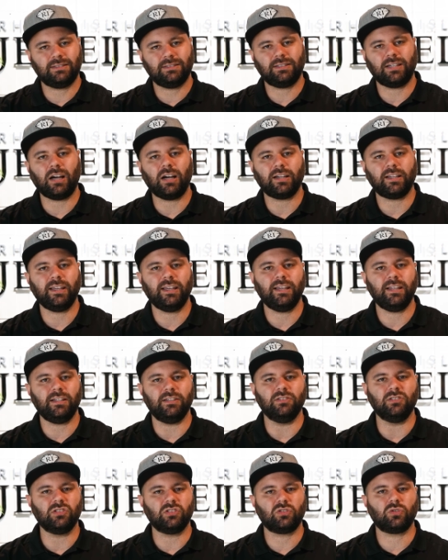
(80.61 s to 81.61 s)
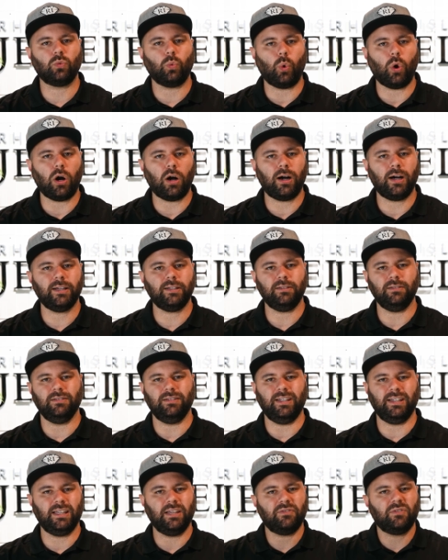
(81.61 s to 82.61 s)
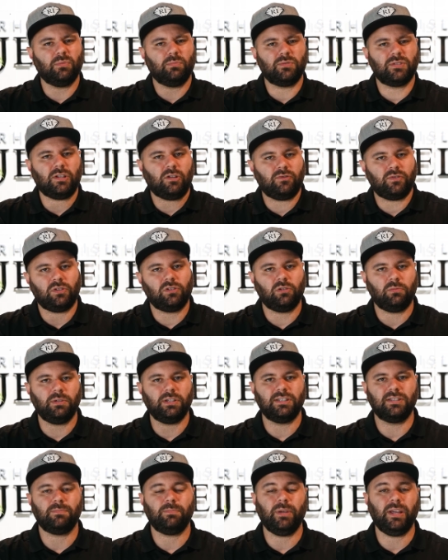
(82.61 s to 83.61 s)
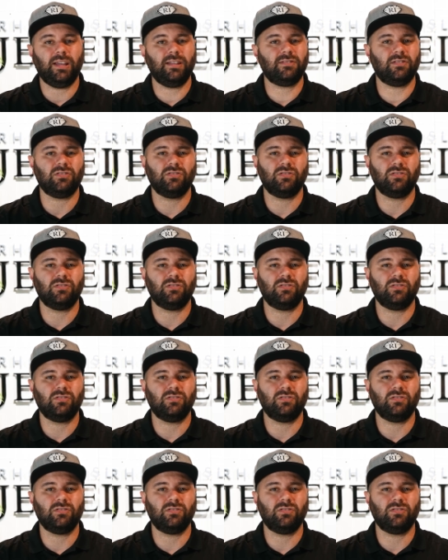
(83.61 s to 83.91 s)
tuck in and squat and they give themselves a little bit of space.